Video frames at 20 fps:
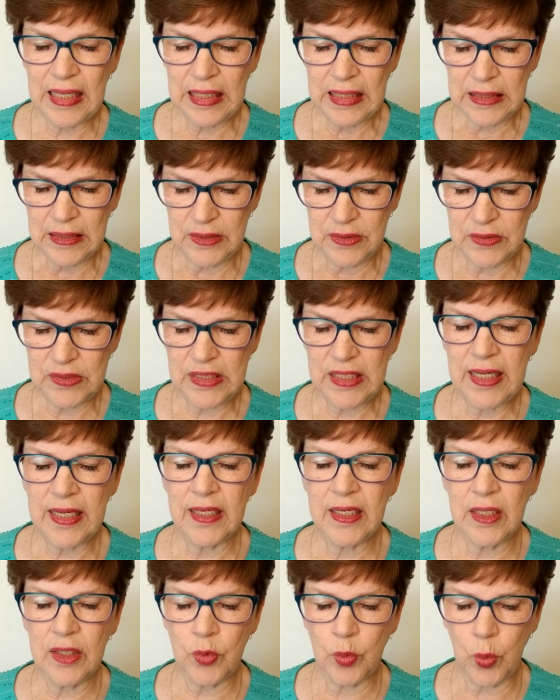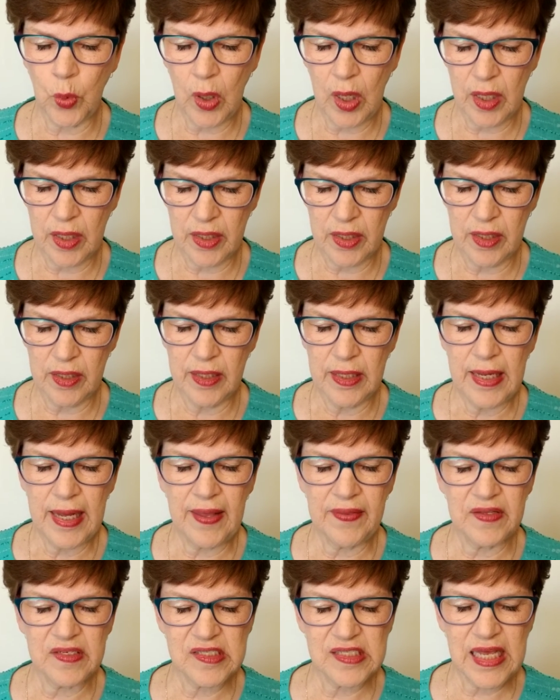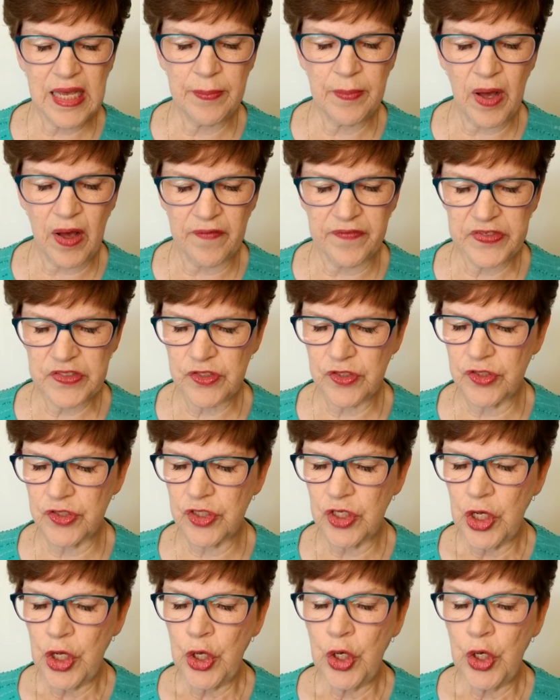Lieutenant Walker, and the same officers